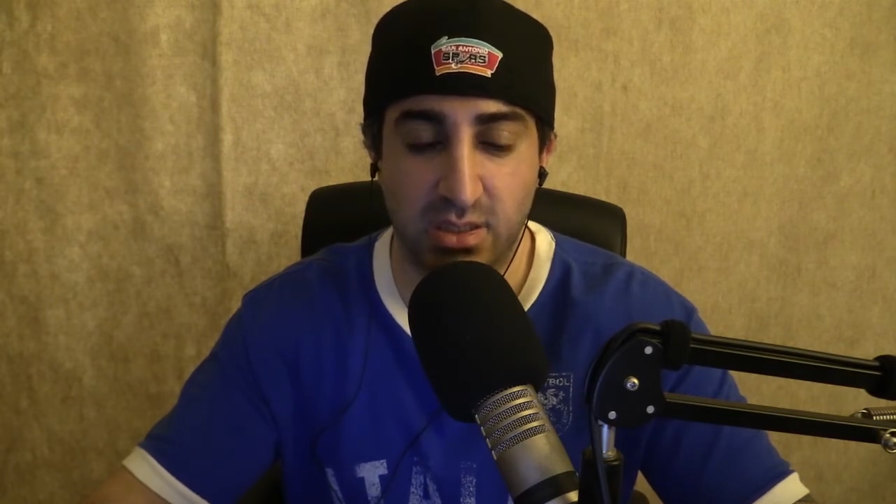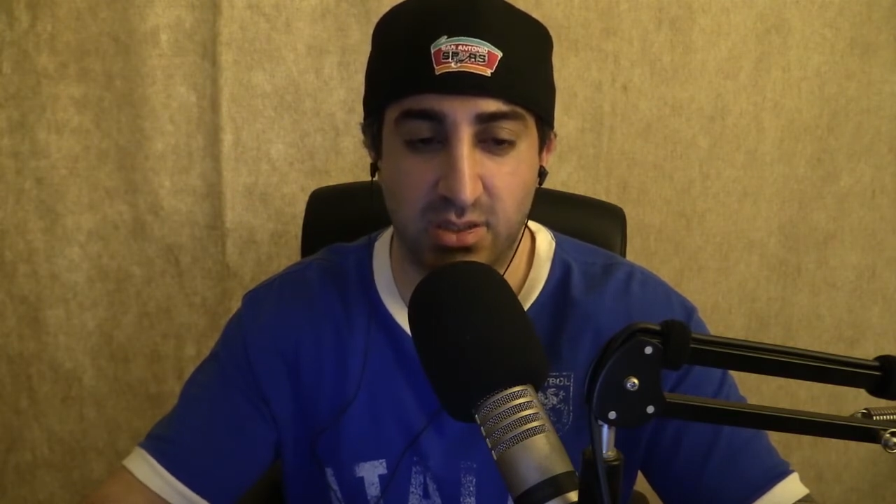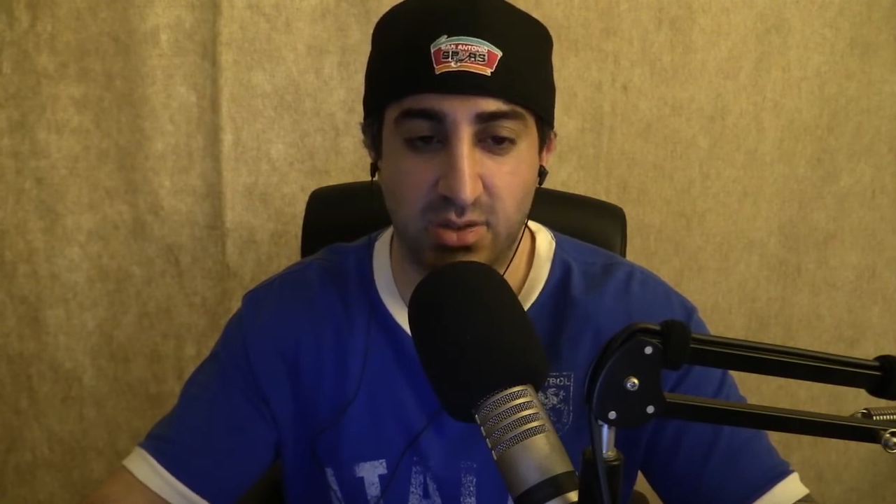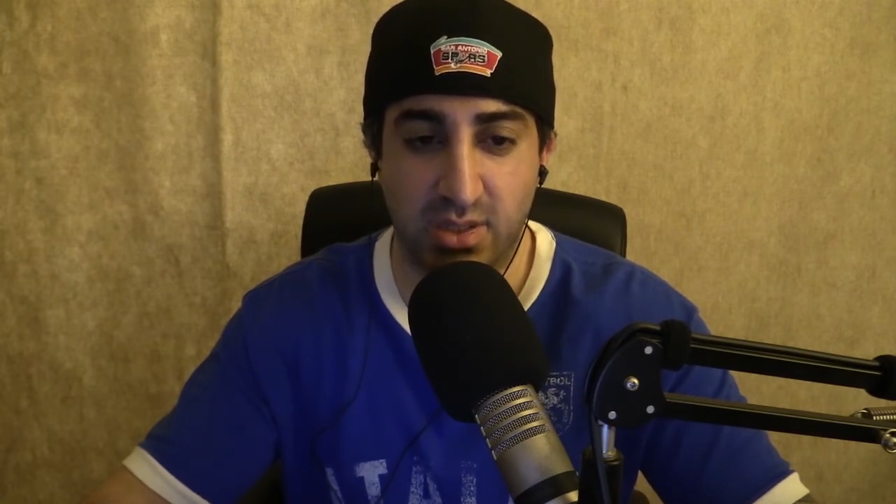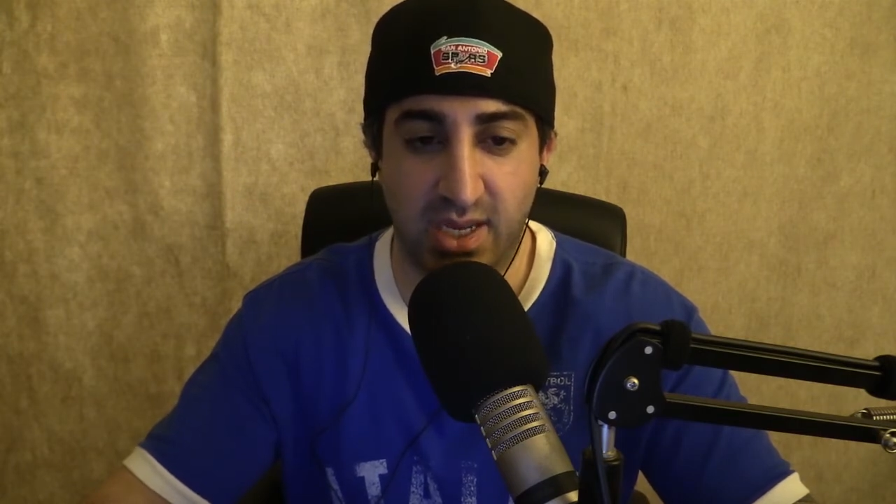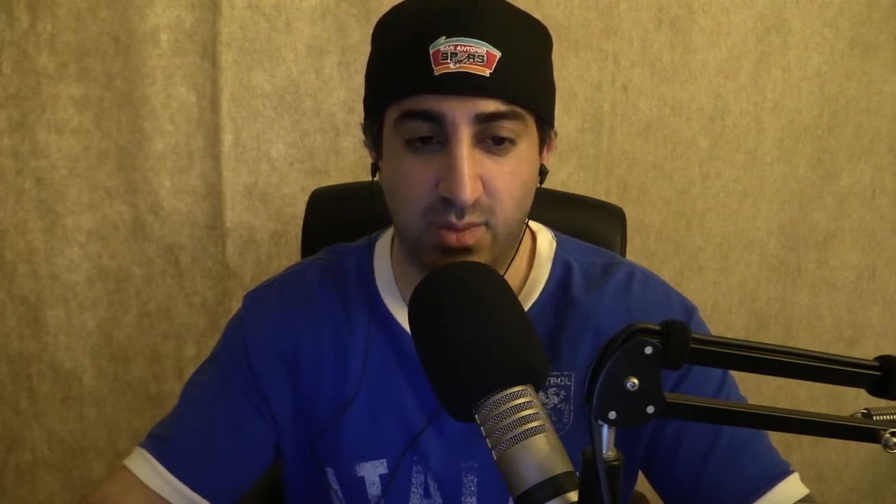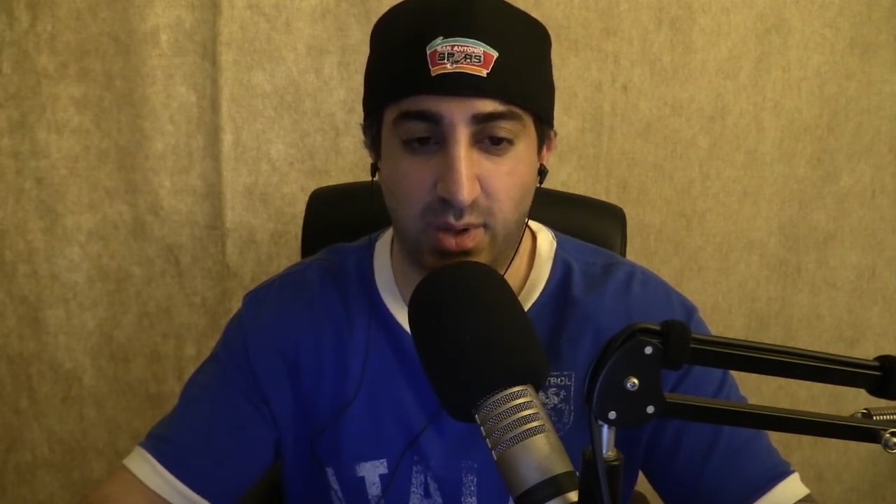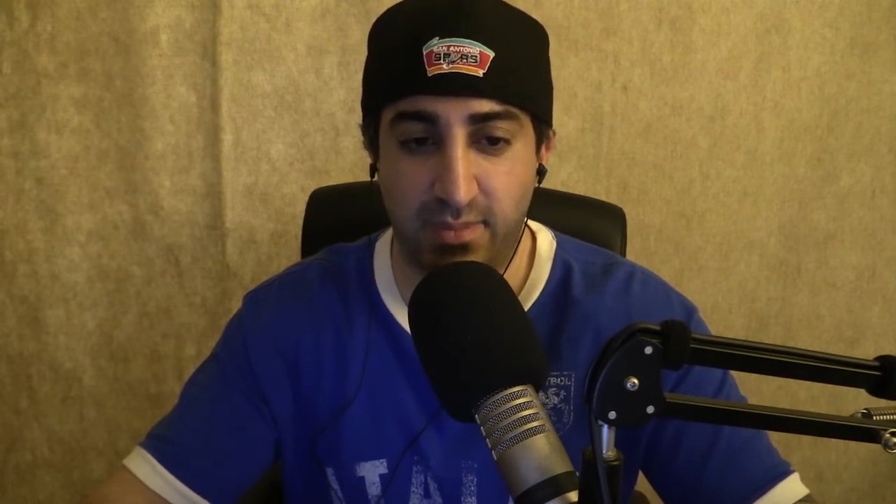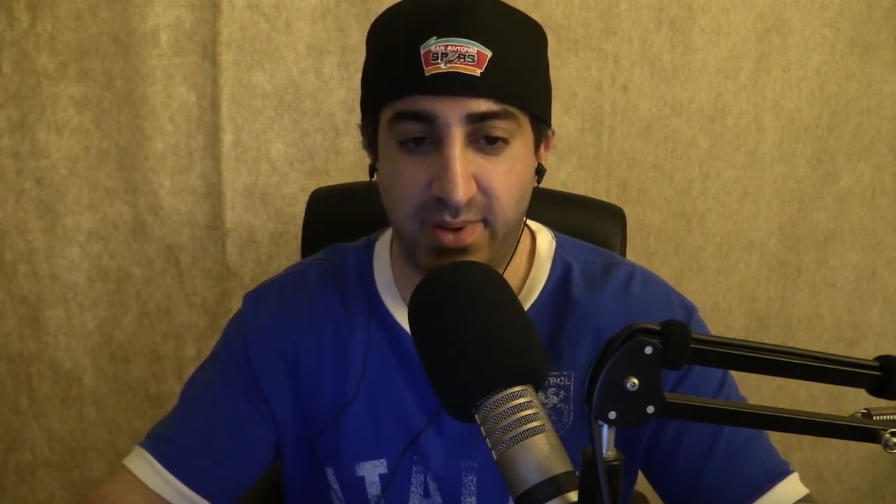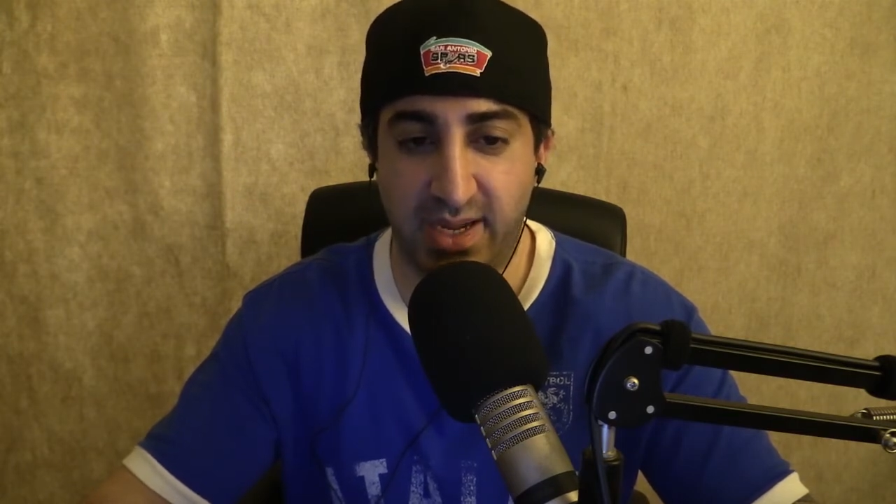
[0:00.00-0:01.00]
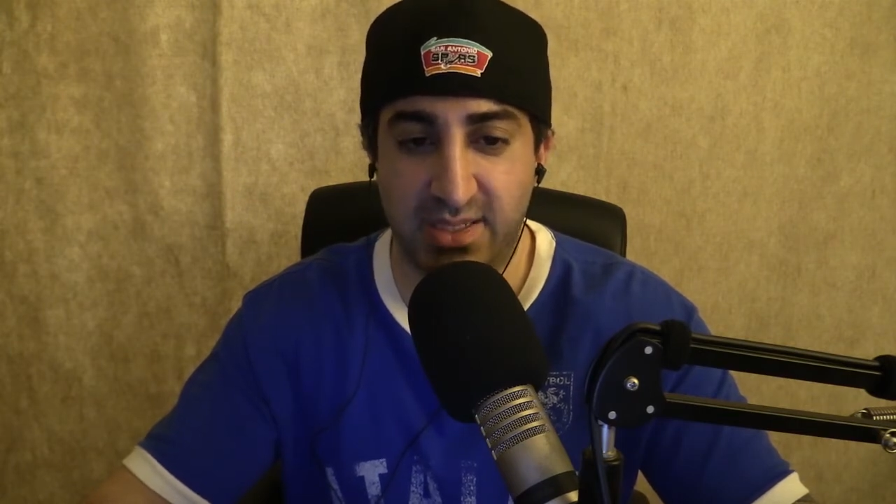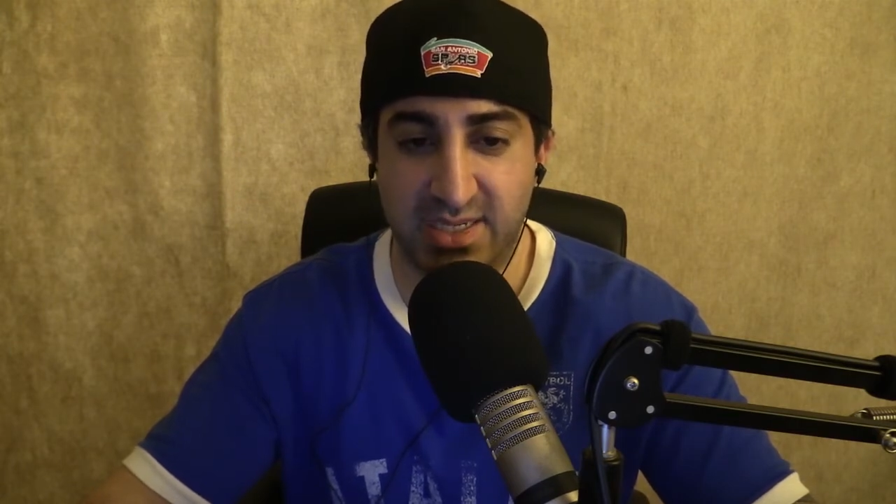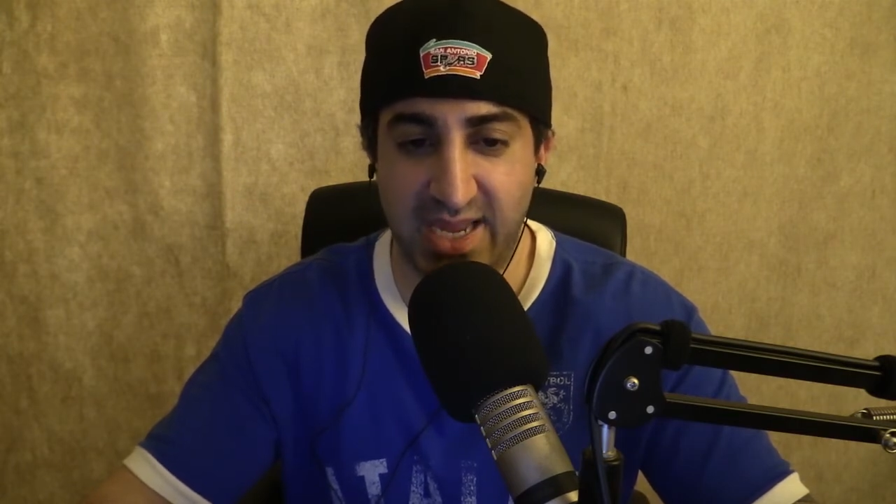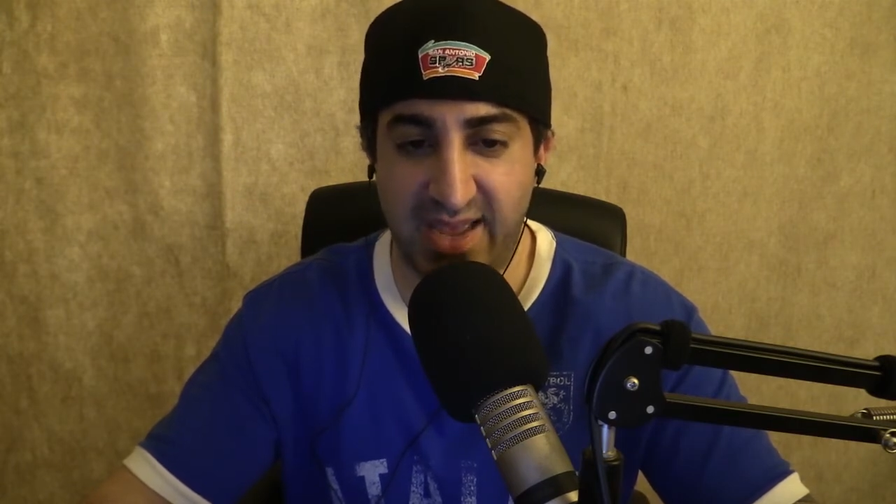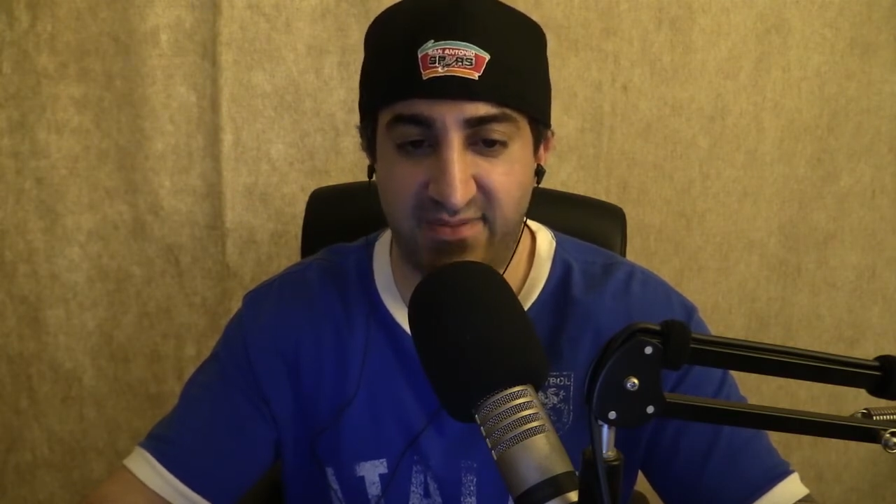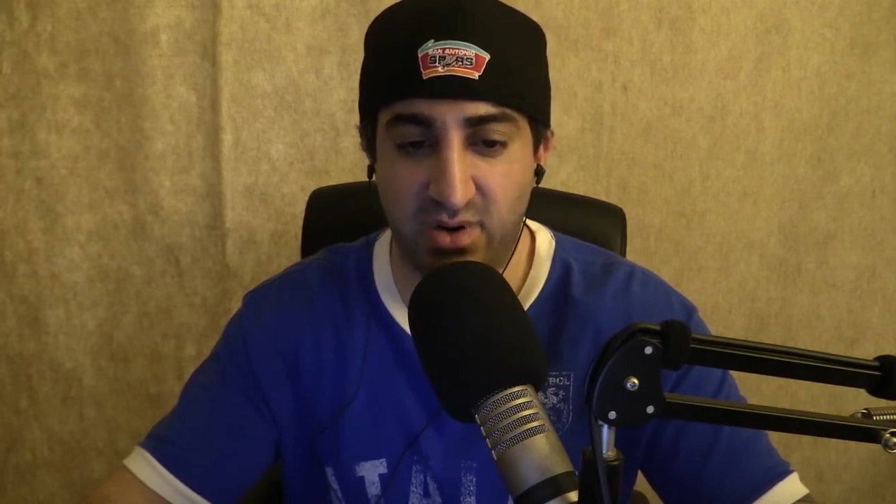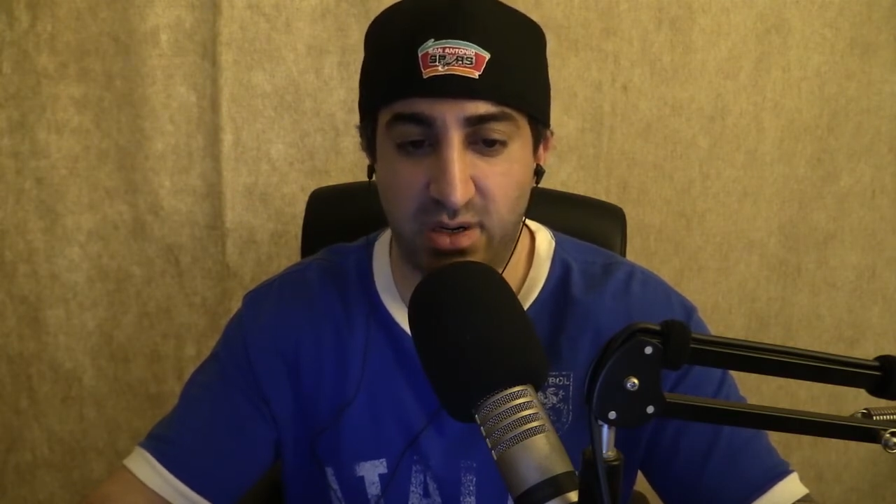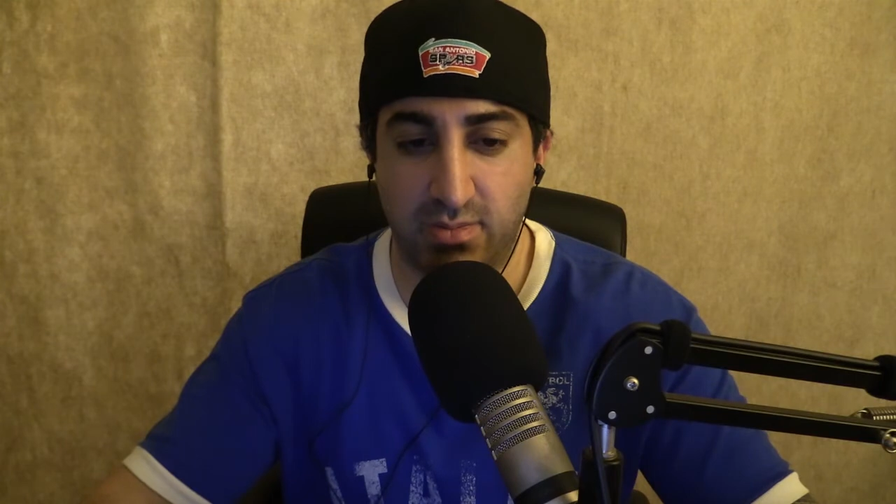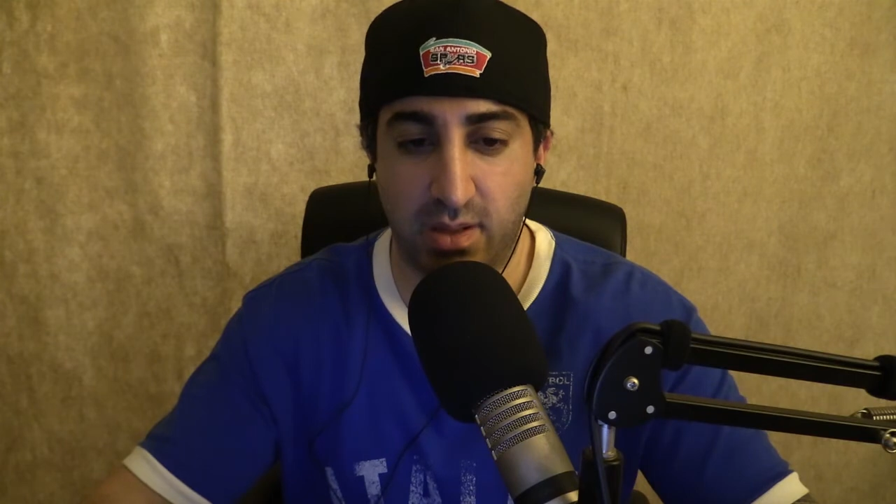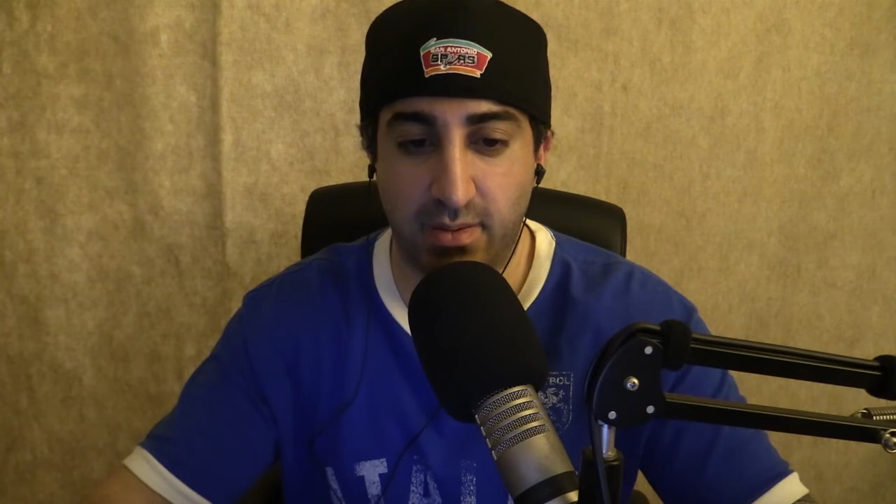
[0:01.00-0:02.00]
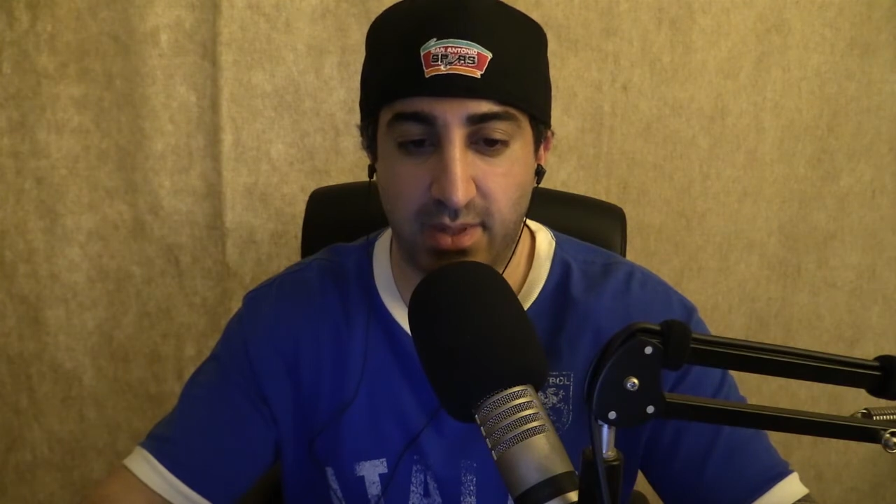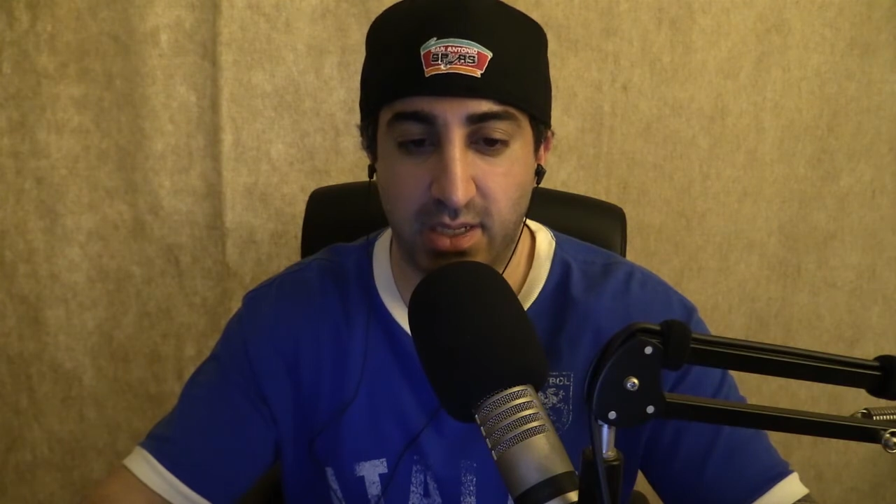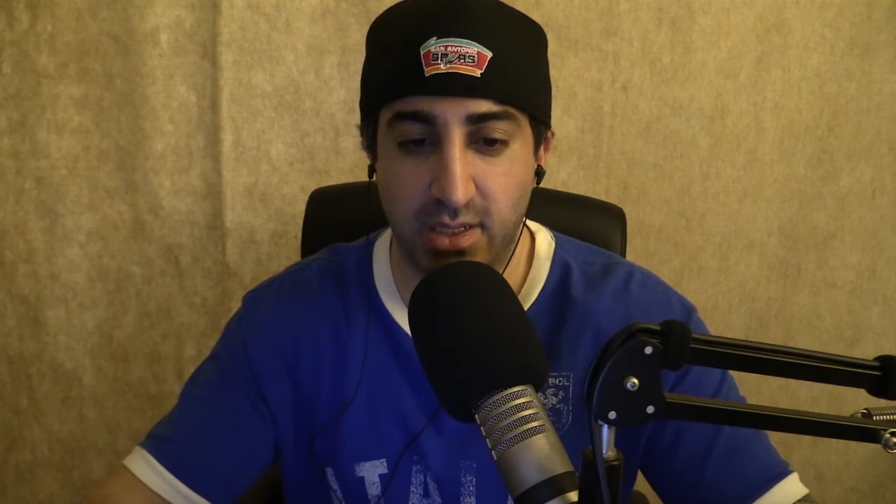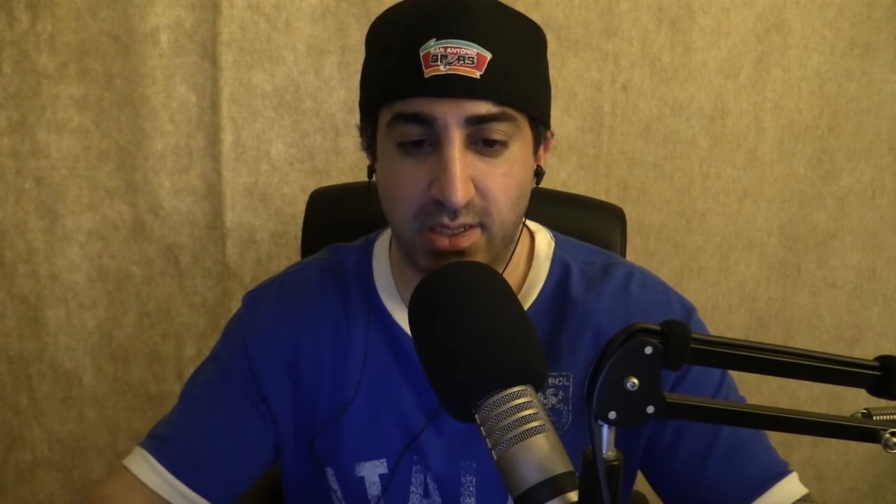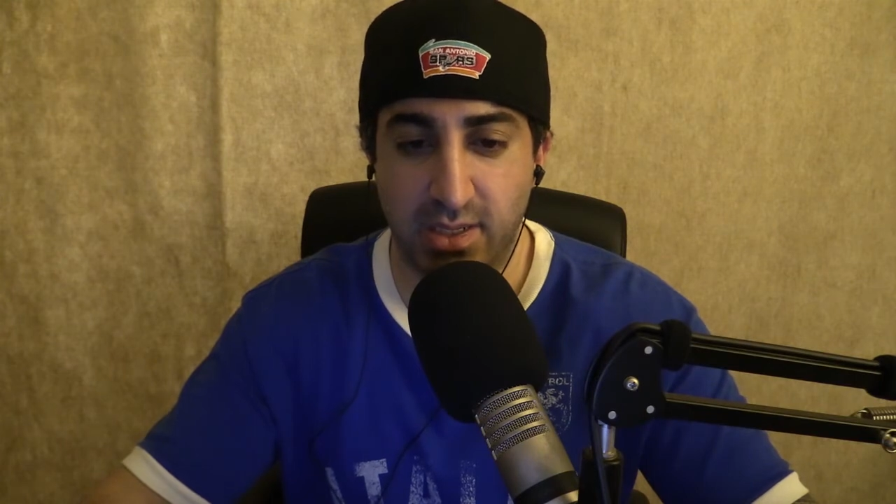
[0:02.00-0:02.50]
She only had one paid staffer, blah, blah, blah.